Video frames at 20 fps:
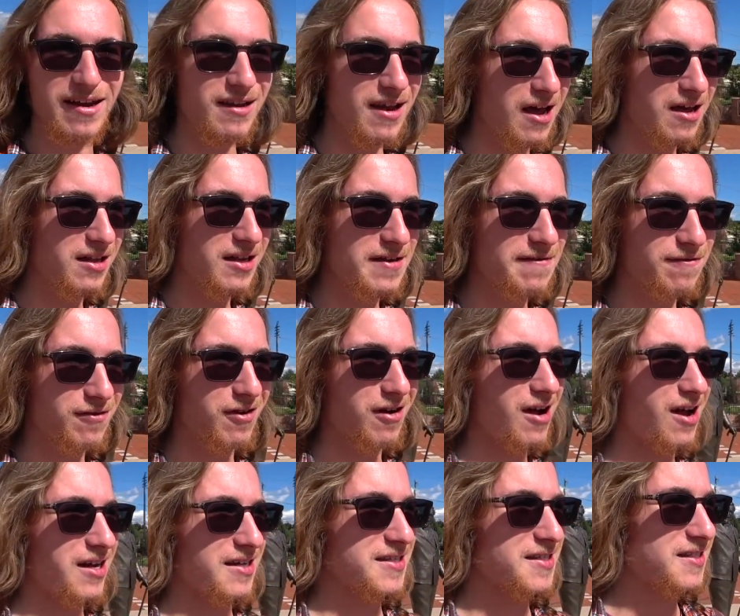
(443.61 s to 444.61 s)
luckily for
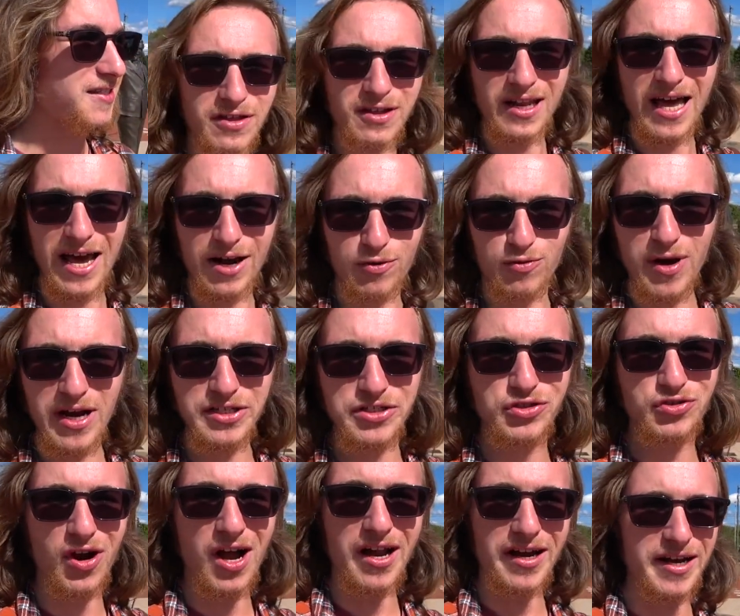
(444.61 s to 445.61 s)
us, the latter
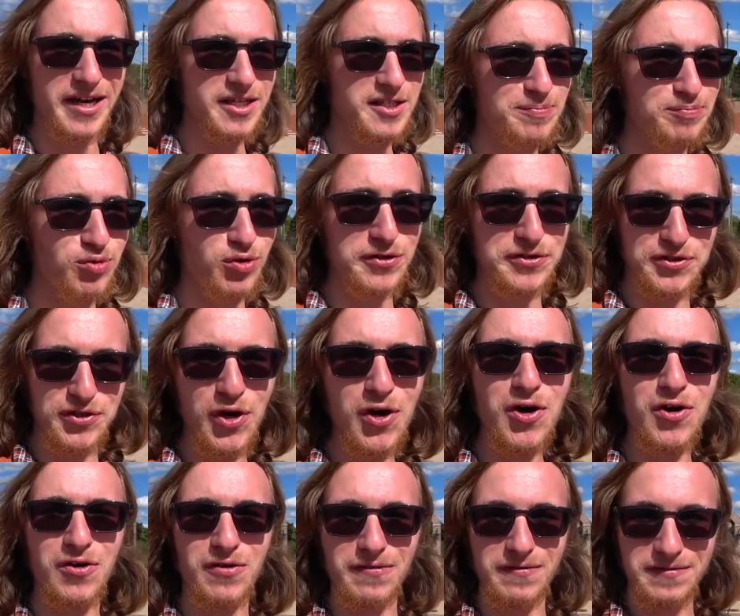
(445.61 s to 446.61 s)
restaurant is
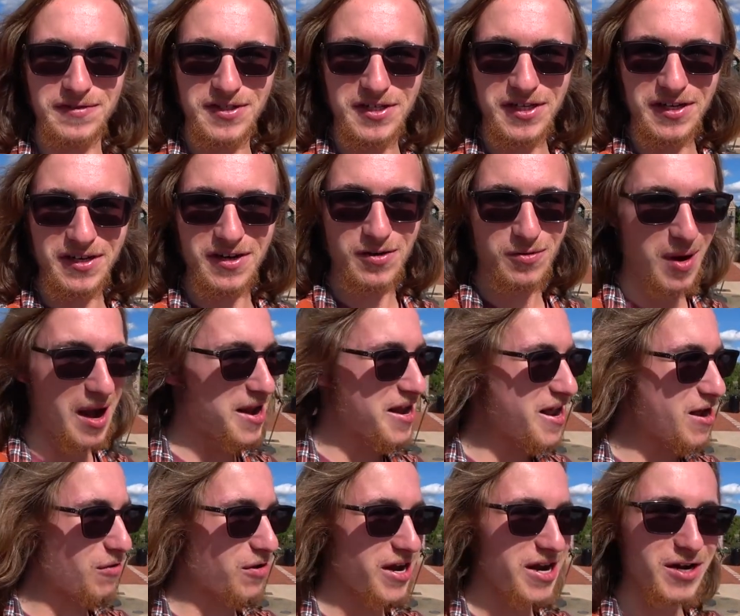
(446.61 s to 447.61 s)
preserved right
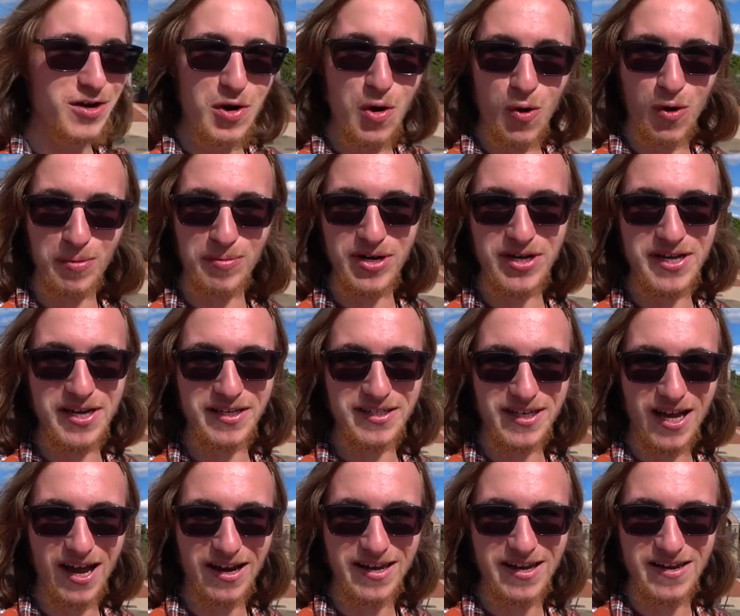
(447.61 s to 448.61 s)
here in Corbin,
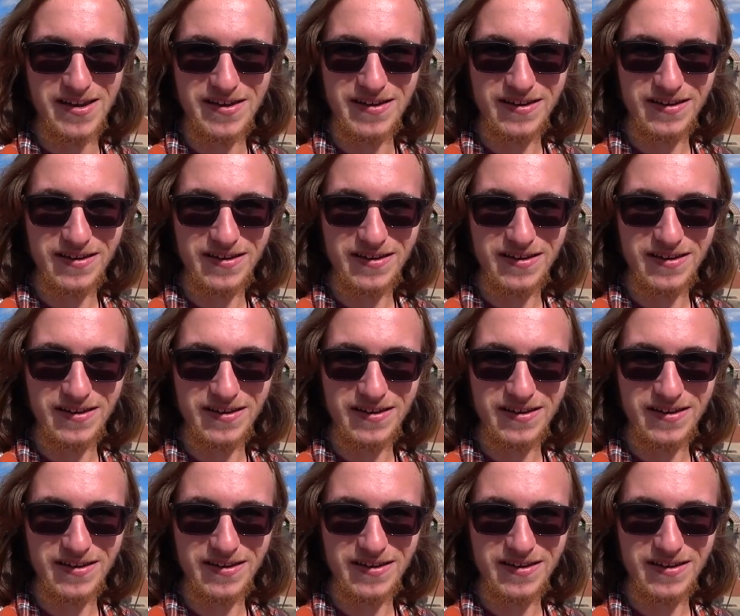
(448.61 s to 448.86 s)
Kentucky.